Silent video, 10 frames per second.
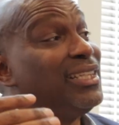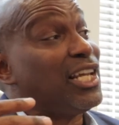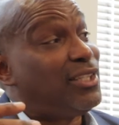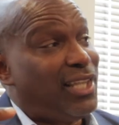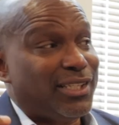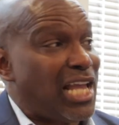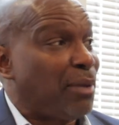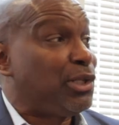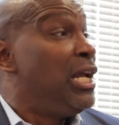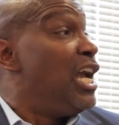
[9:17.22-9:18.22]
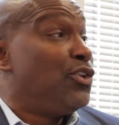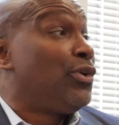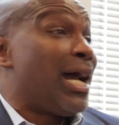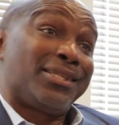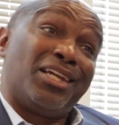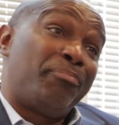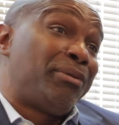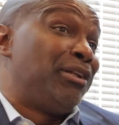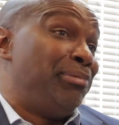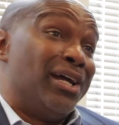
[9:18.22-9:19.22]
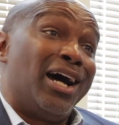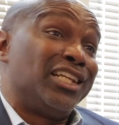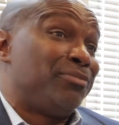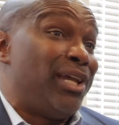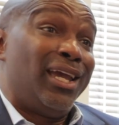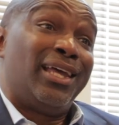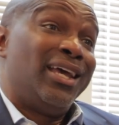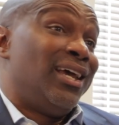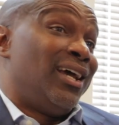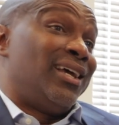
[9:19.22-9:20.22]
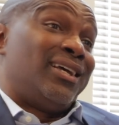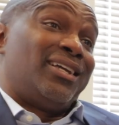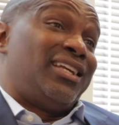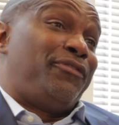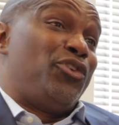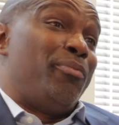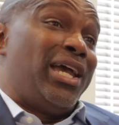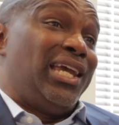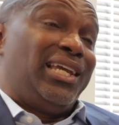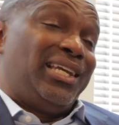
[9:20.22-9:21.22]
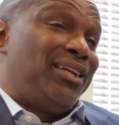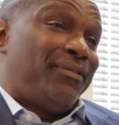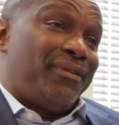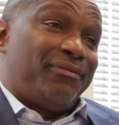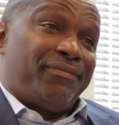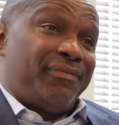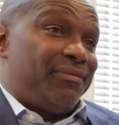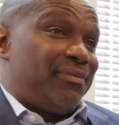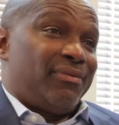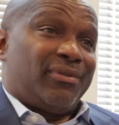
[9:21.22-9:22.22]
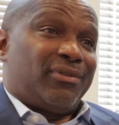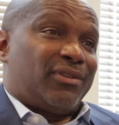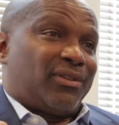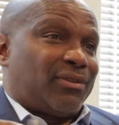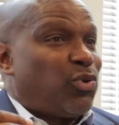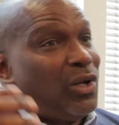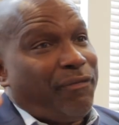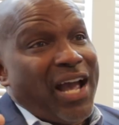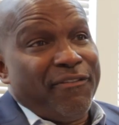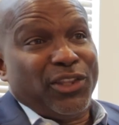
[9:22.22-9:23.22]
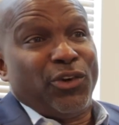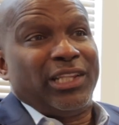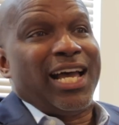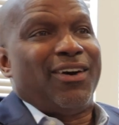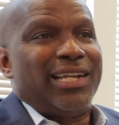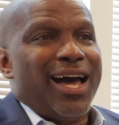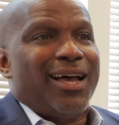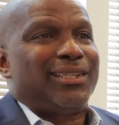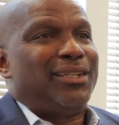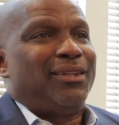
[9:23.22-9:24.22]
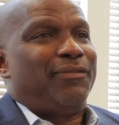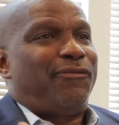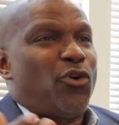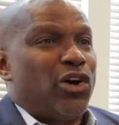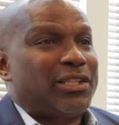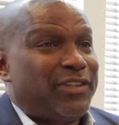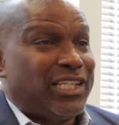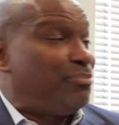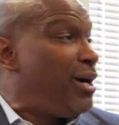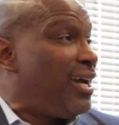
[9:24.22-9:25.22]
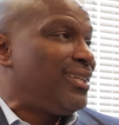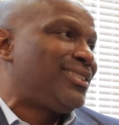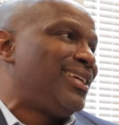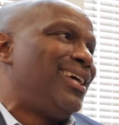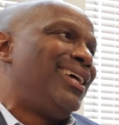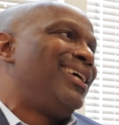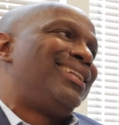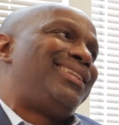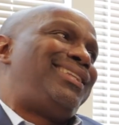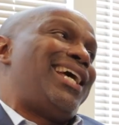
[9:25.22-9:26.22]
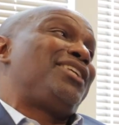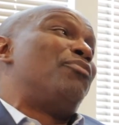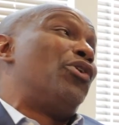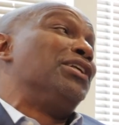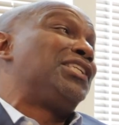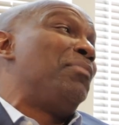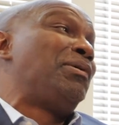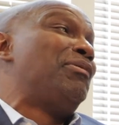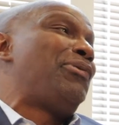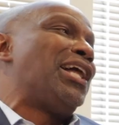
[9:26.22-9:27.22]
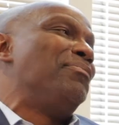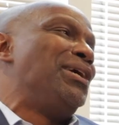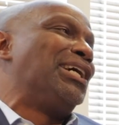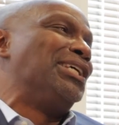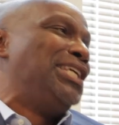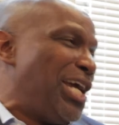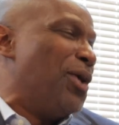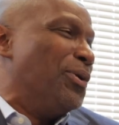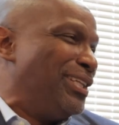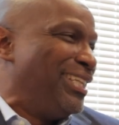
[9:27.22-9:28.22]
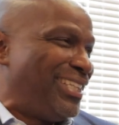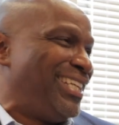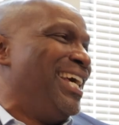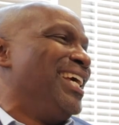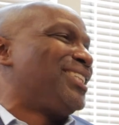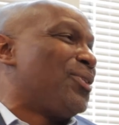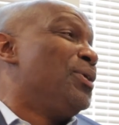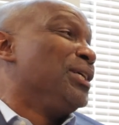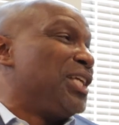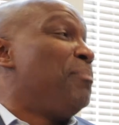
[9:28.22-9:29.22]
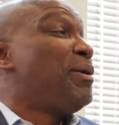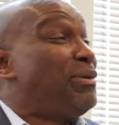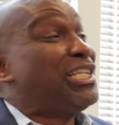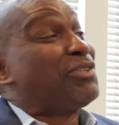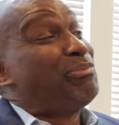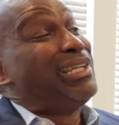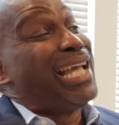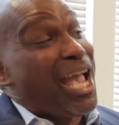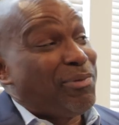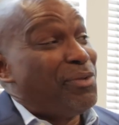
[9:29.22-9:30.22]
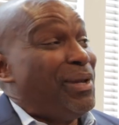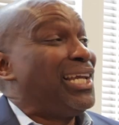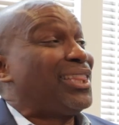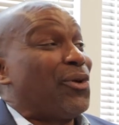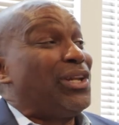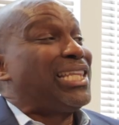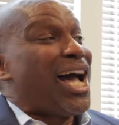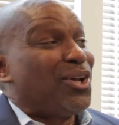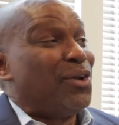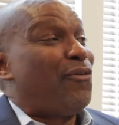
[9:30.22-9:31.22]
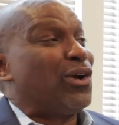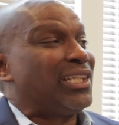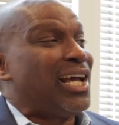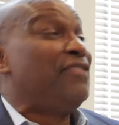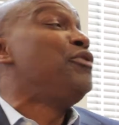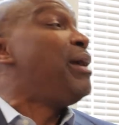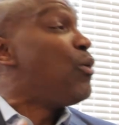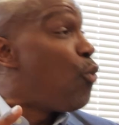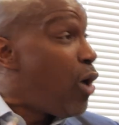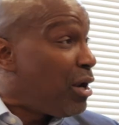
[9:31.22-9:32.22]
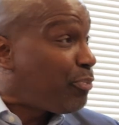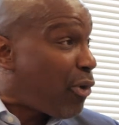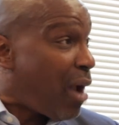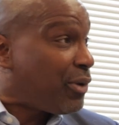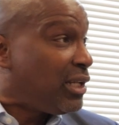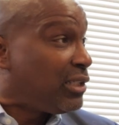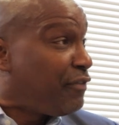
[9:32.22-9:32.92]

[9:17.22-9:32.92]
That's absolute. And you got some people, to be honest, man, if you made $25,000 or $30,000 in 4 to 6 months, that's more than some people probably make a year on it. So some people just would be happy to make $30,000 or $40,000. If you did one property